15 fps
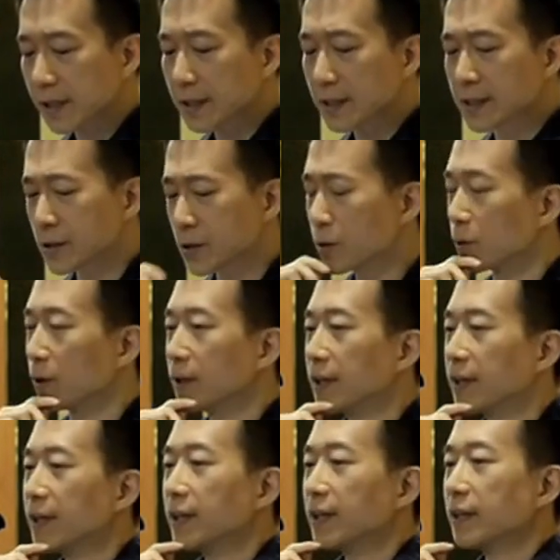So
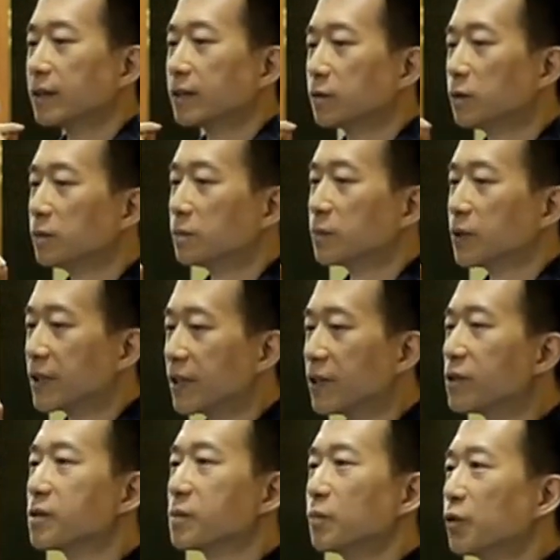to
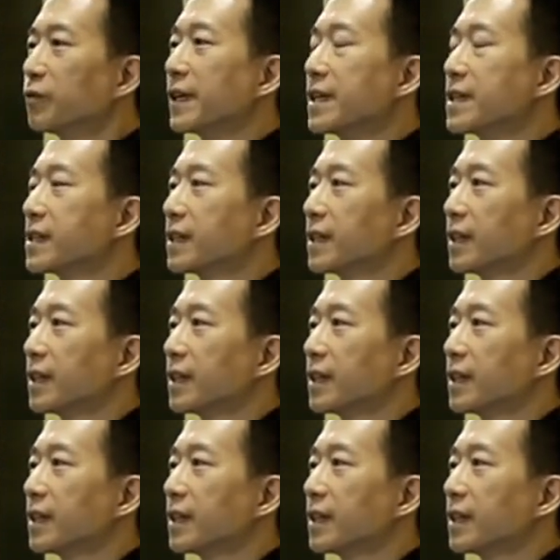produce movies,